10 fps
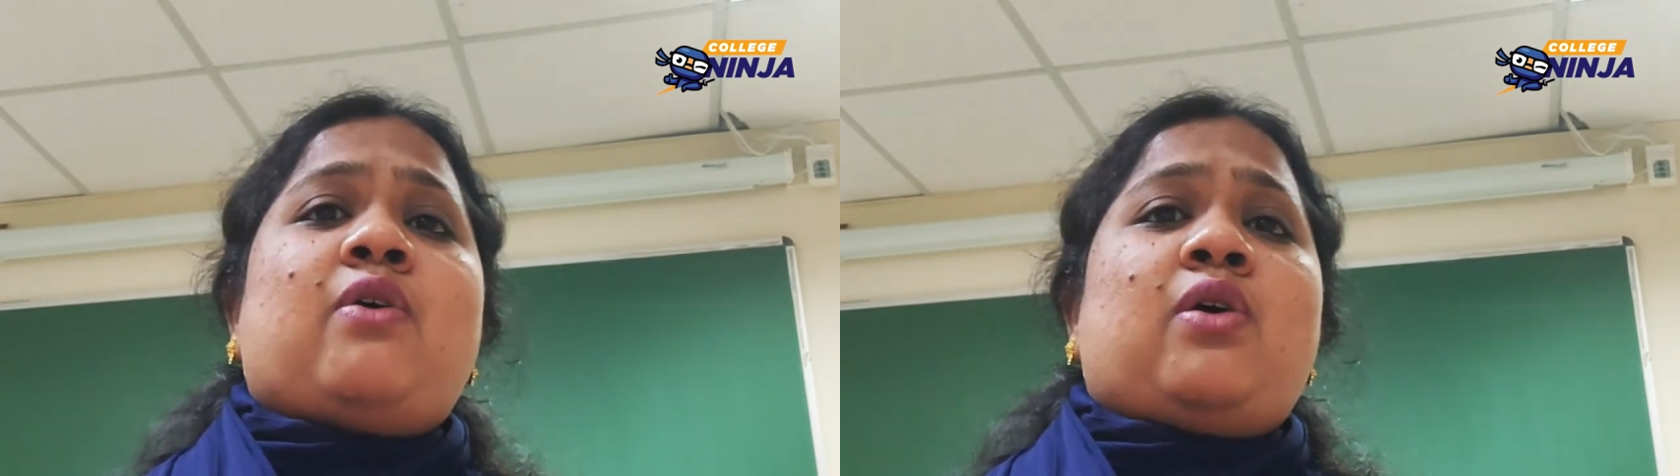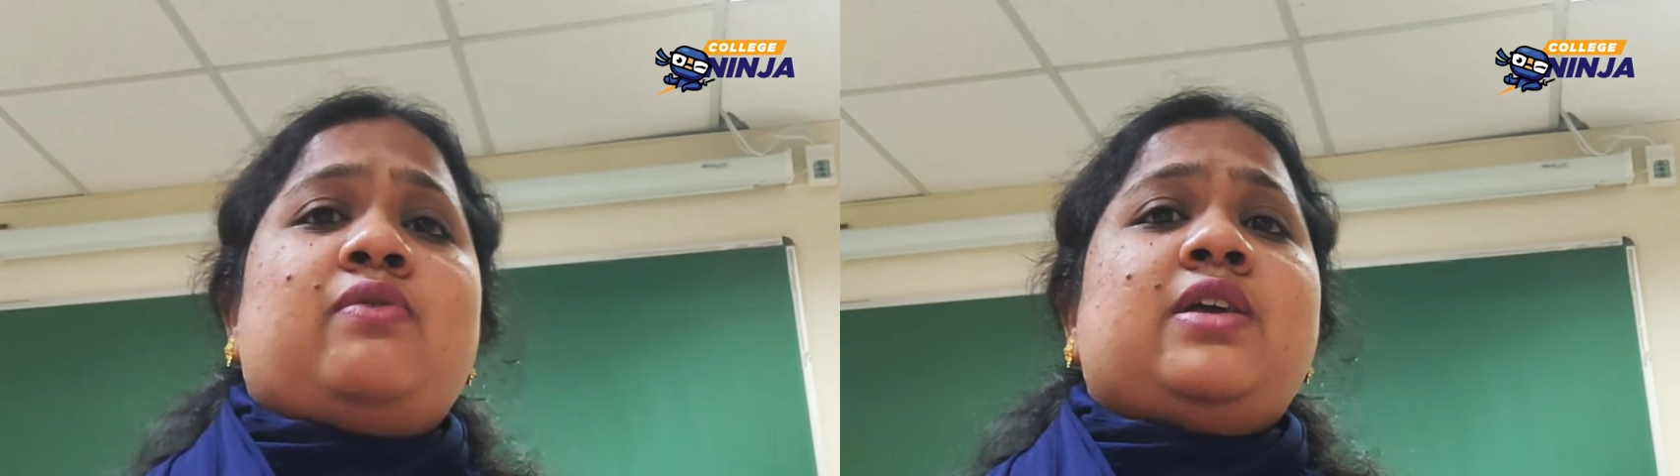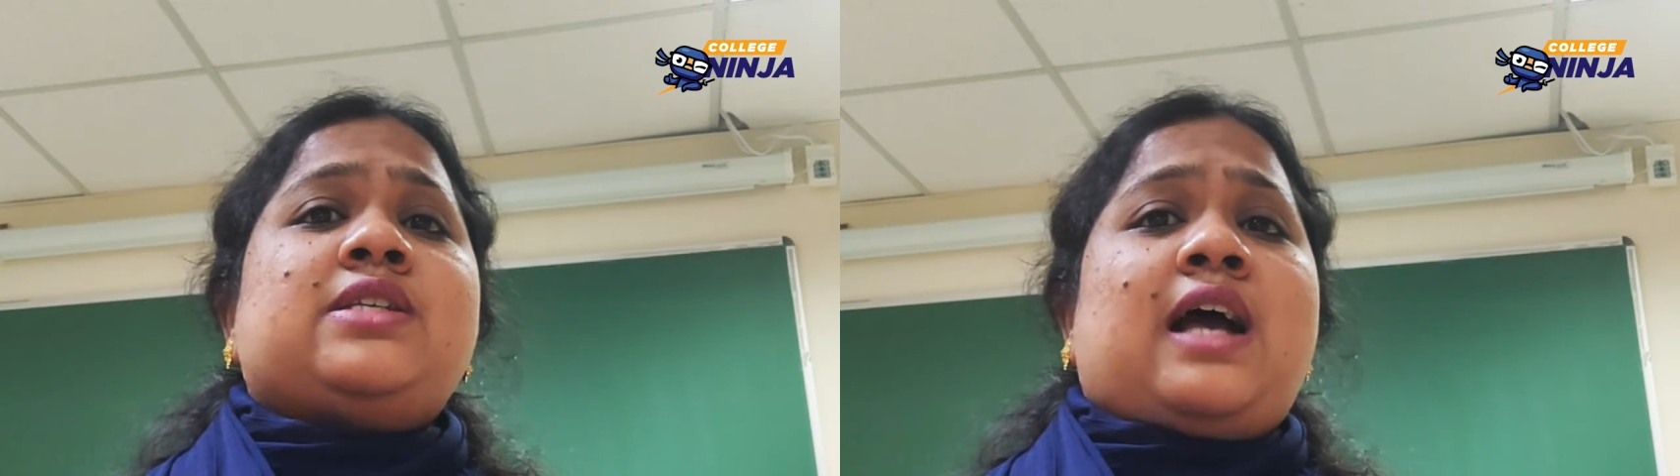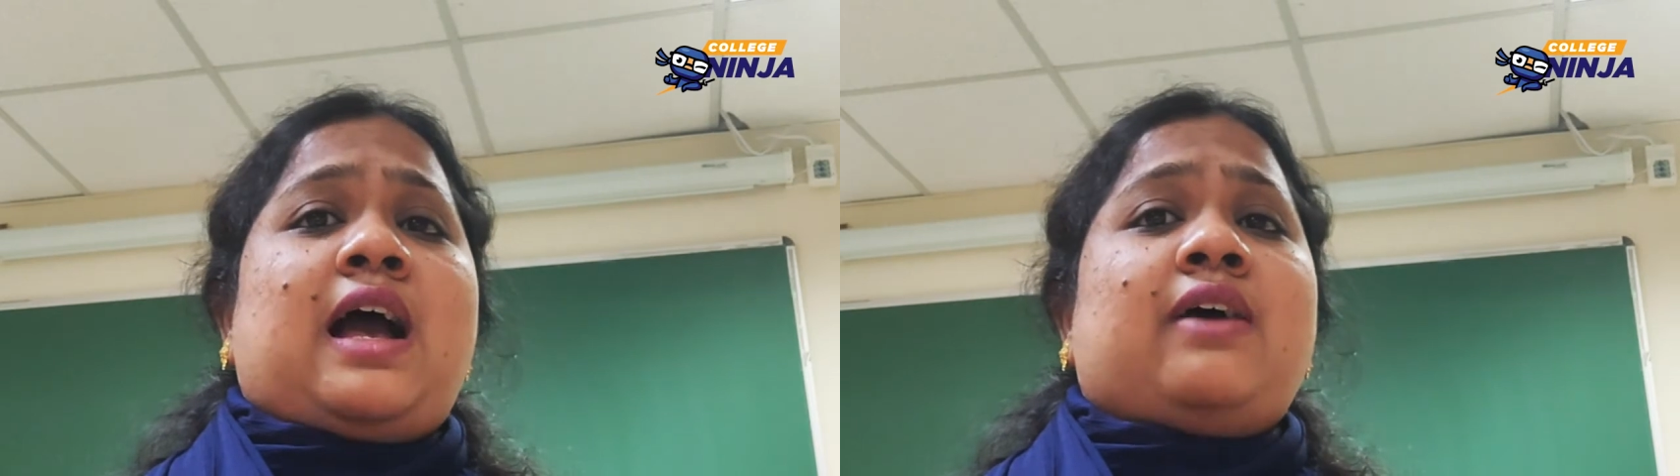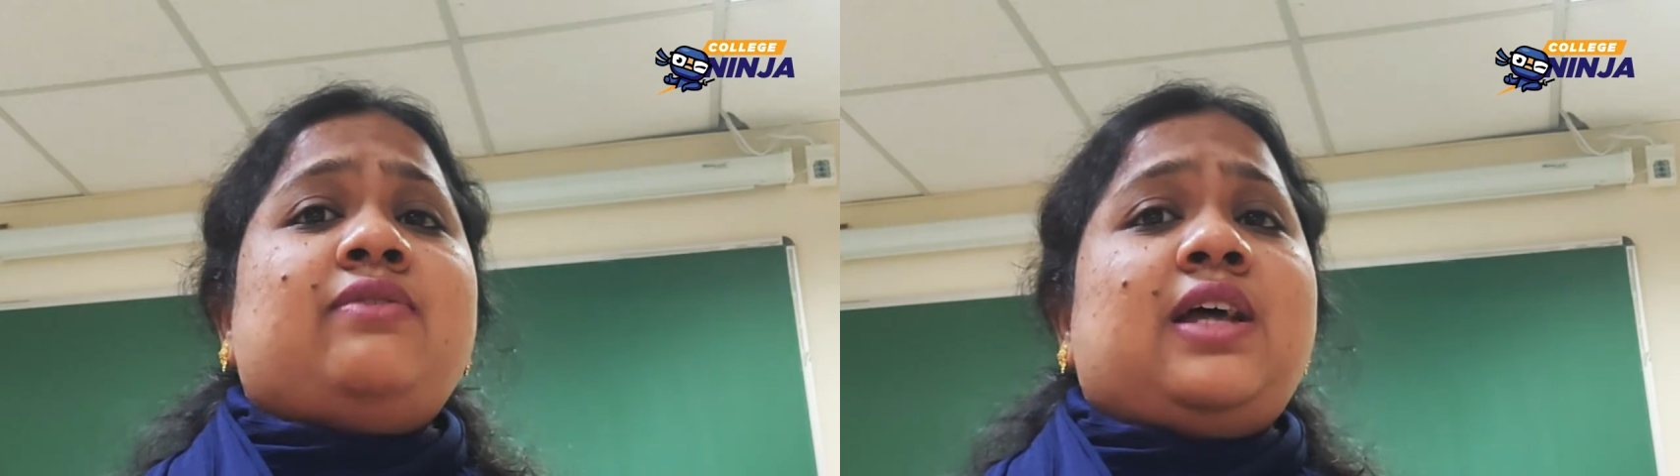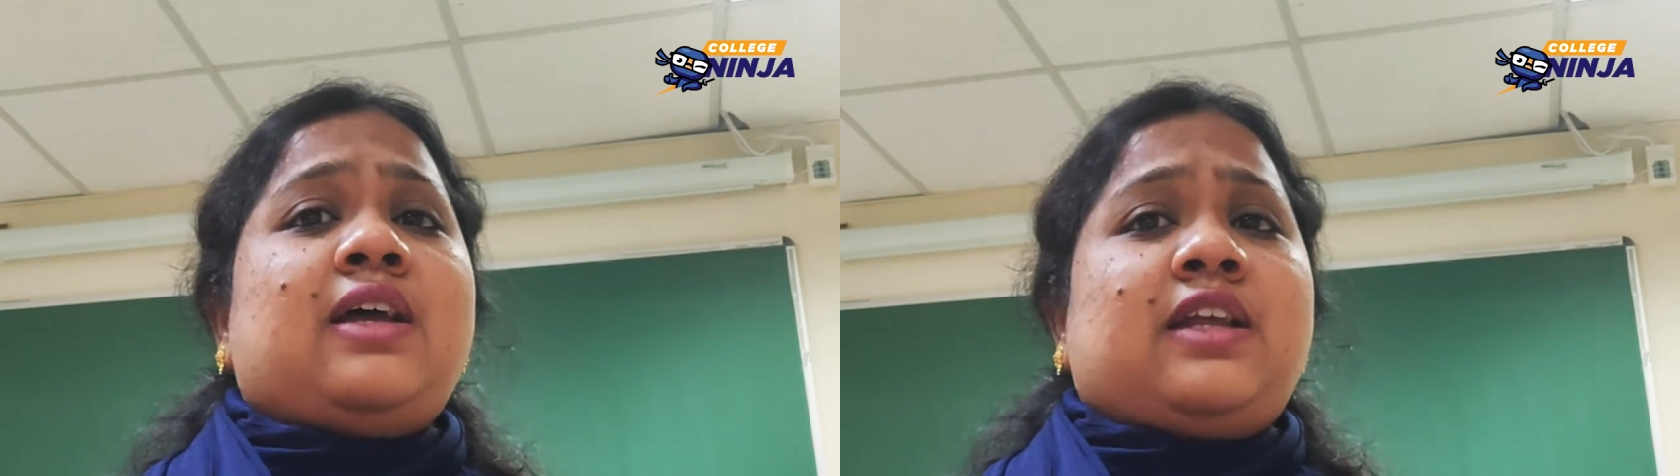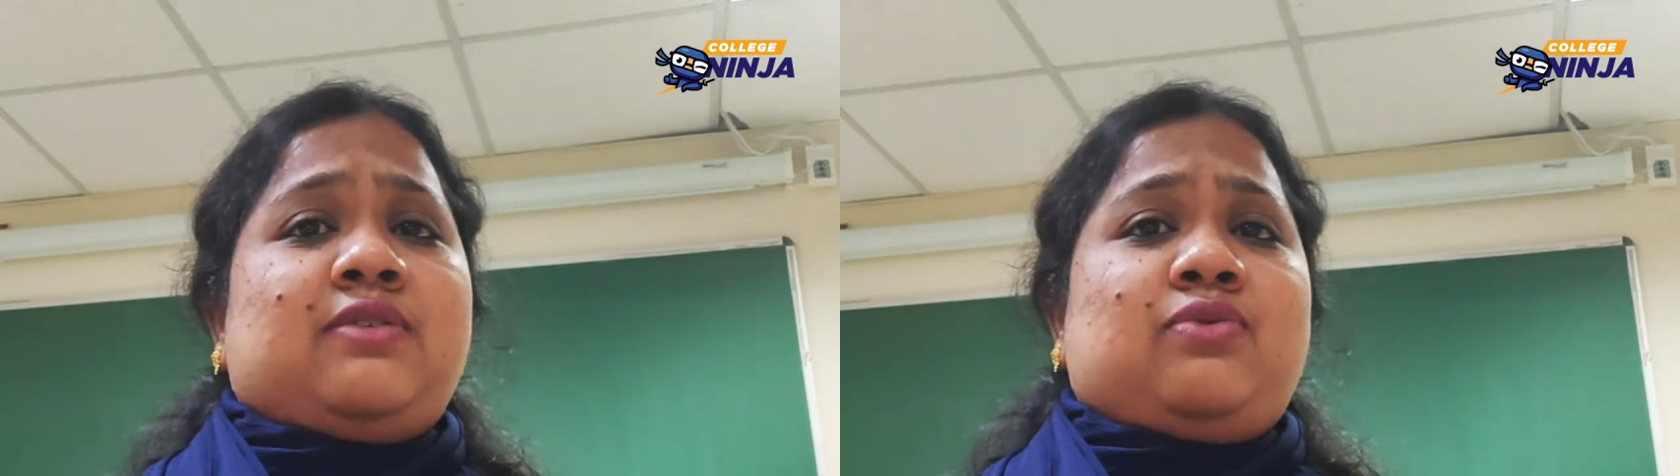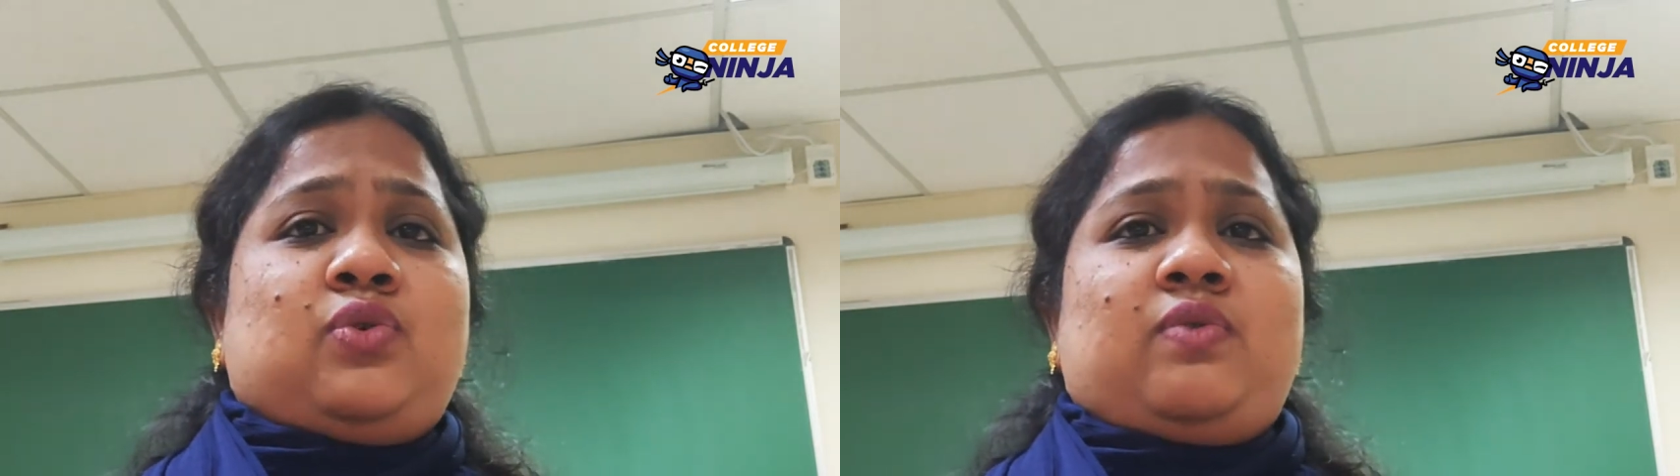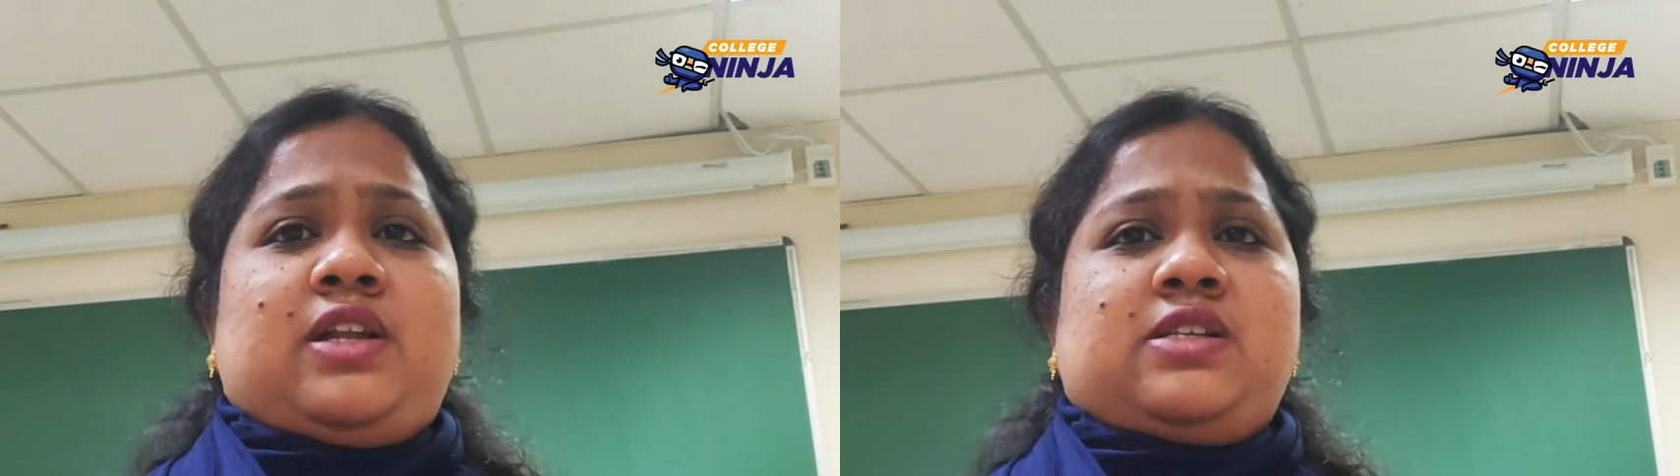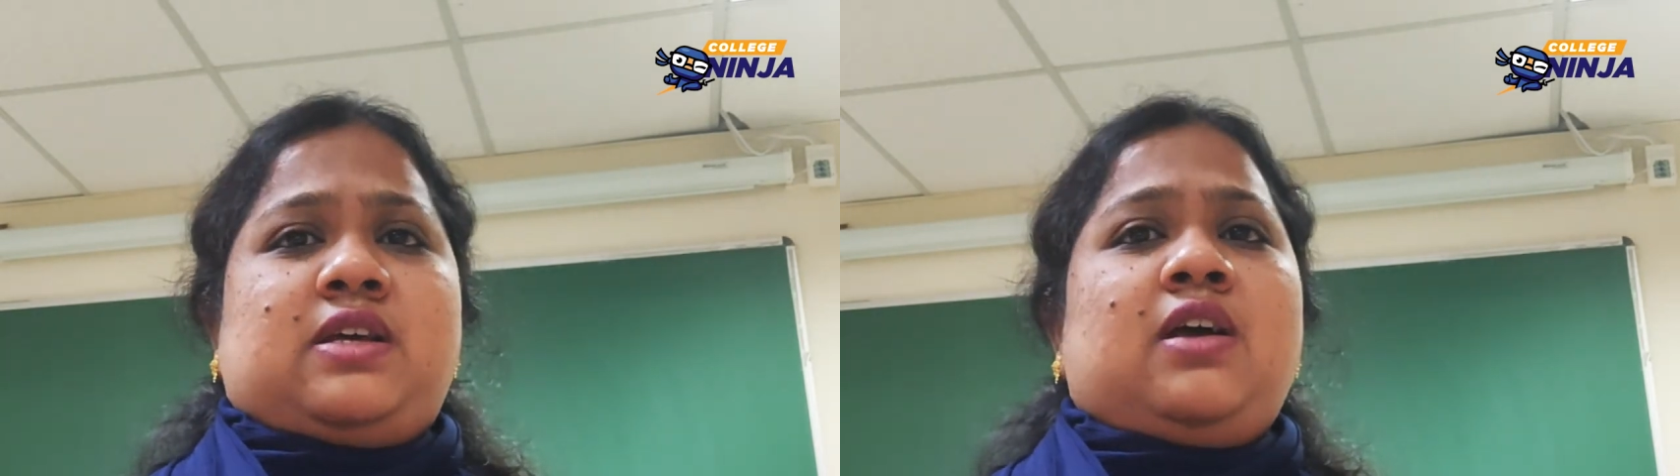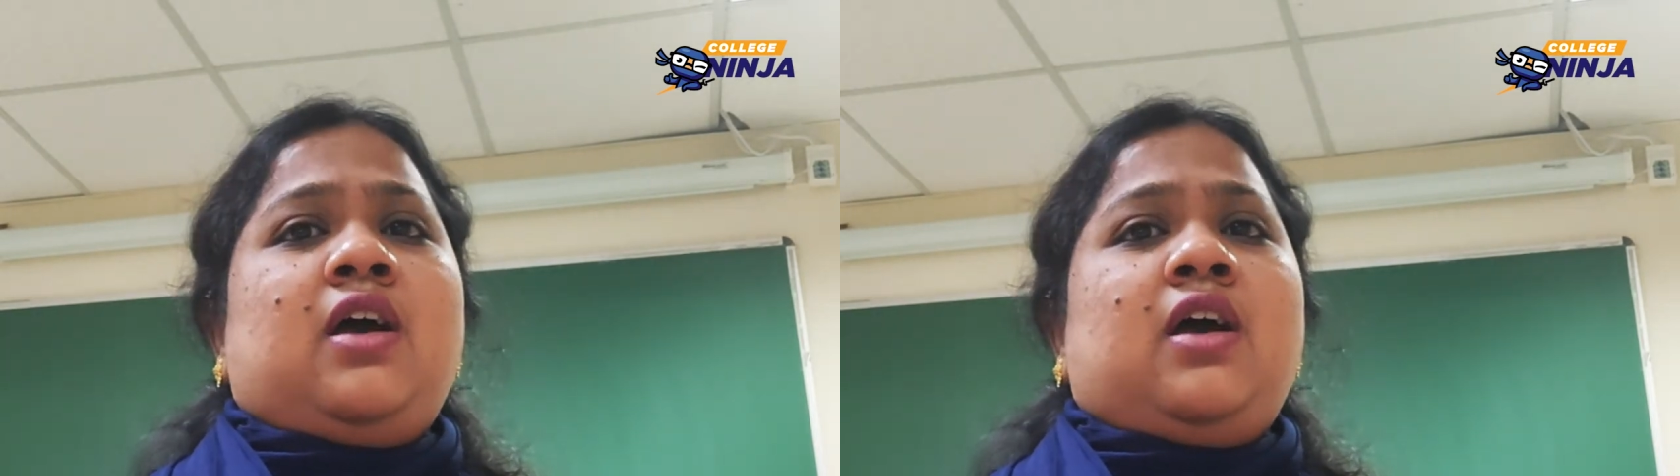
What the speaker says: always have their influence,